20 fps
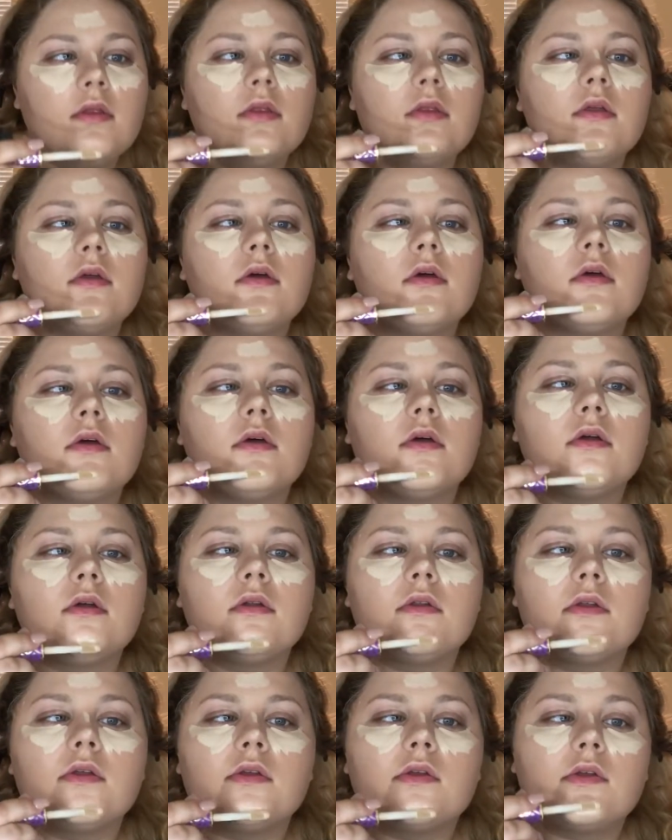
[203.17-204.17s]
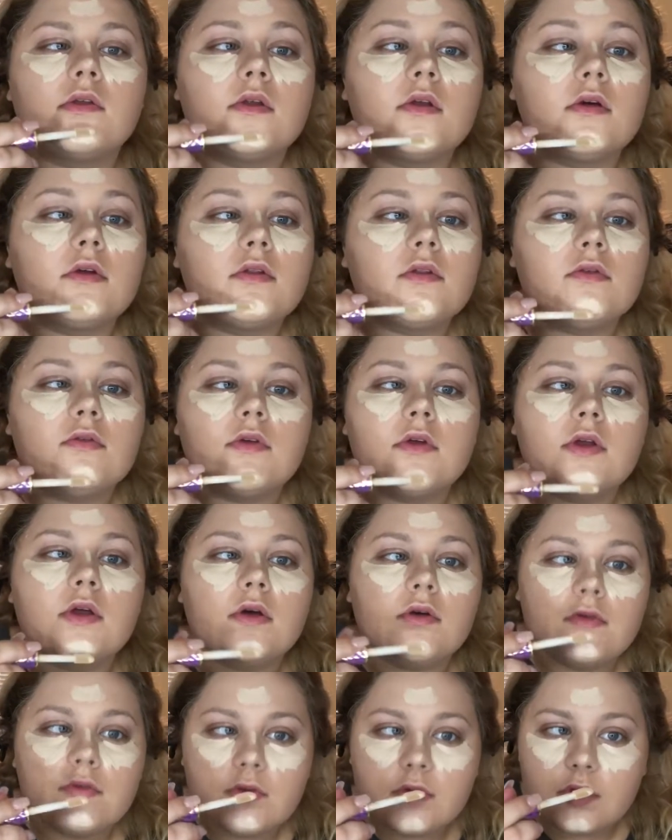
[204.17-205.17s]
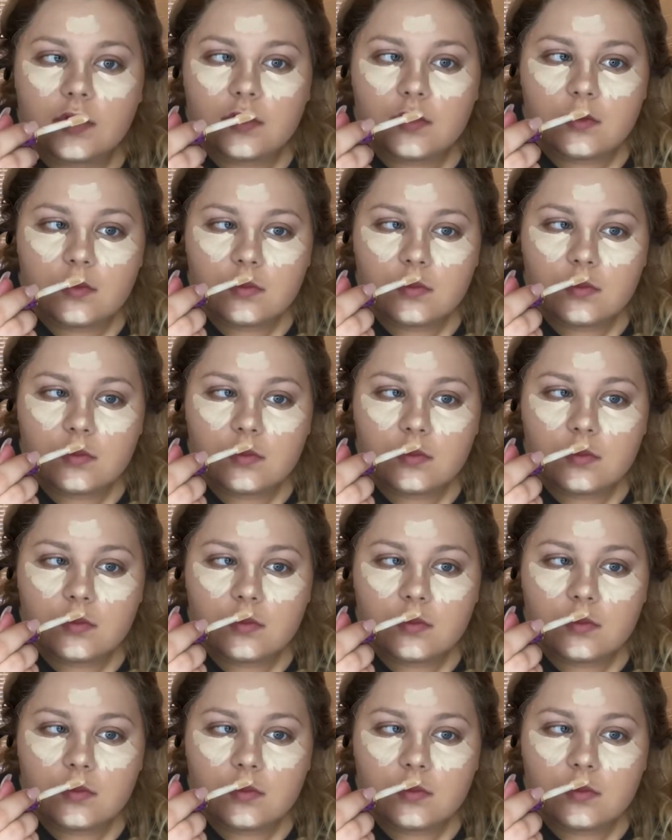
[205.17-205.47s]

then this is not the video for you.